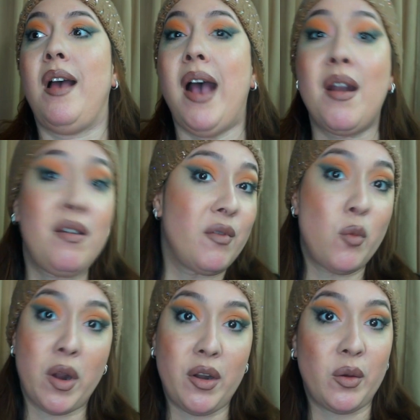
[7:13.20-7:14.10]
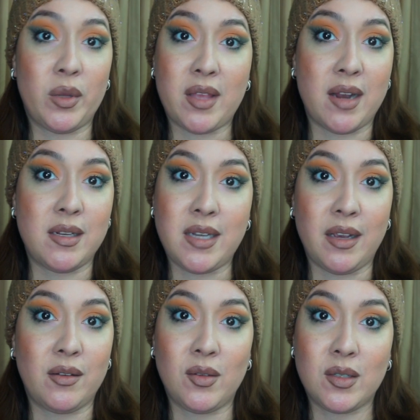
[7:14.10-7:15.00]
I don't even want to know what that
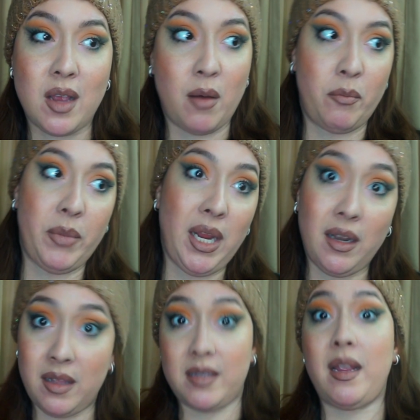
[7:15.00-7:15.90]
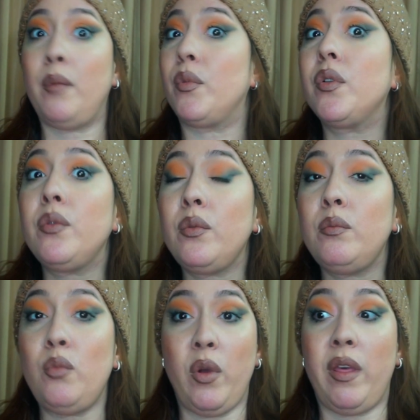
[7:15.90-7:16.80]
entails. Being in the same
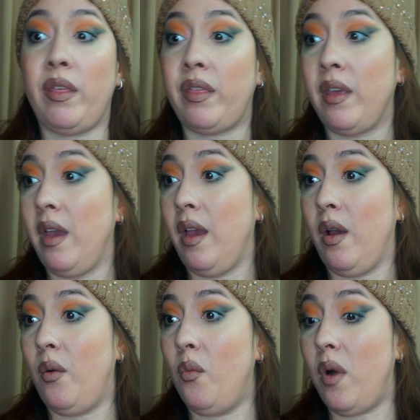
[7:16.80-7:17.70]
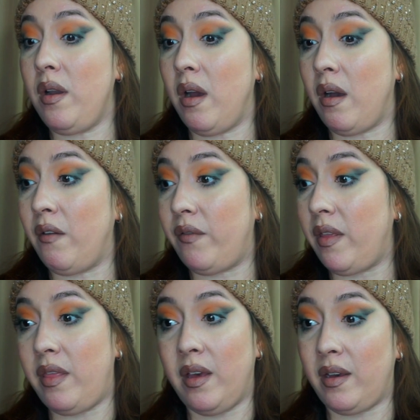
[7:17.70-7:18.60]
room with one of
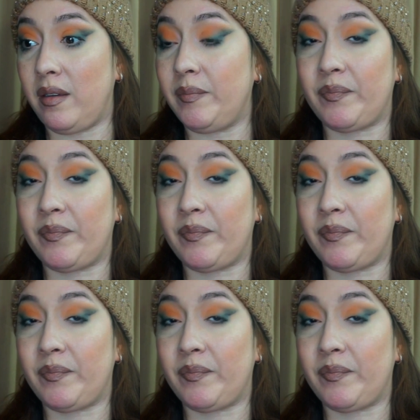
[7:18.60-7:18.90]
the